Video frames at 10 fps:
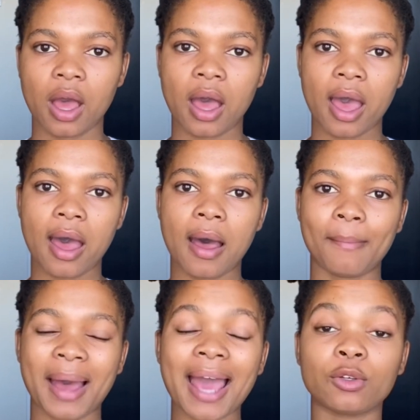
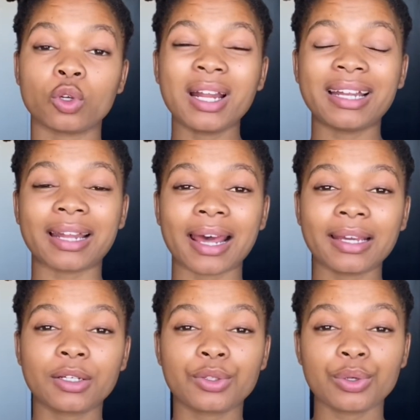I do not
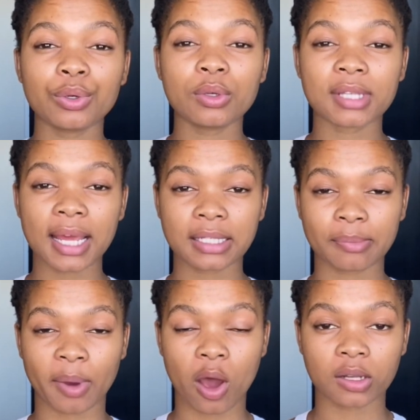like to use
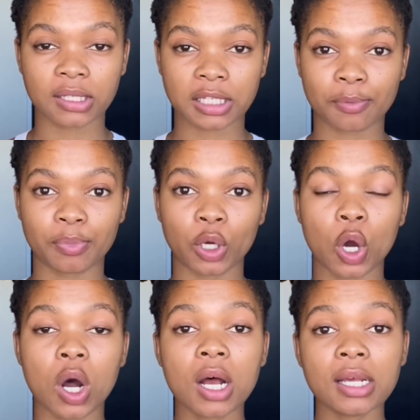antibiotics
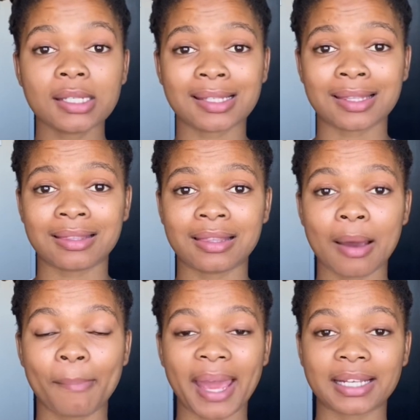because the
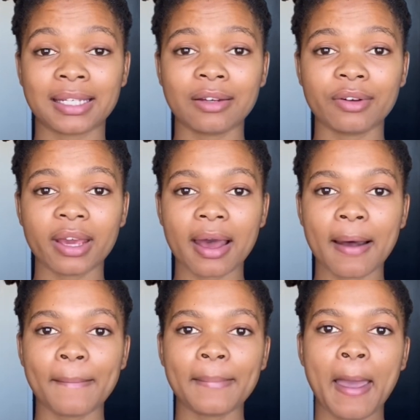
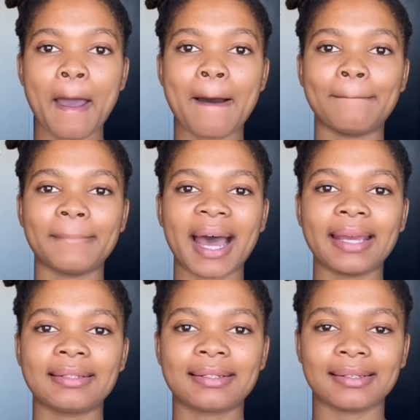bacteria
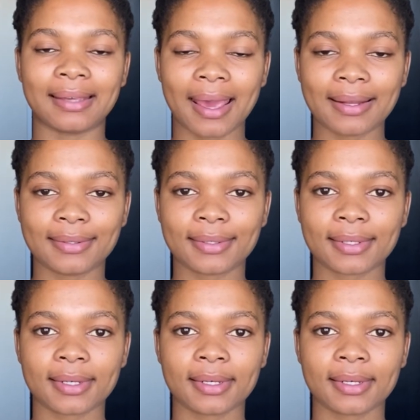might get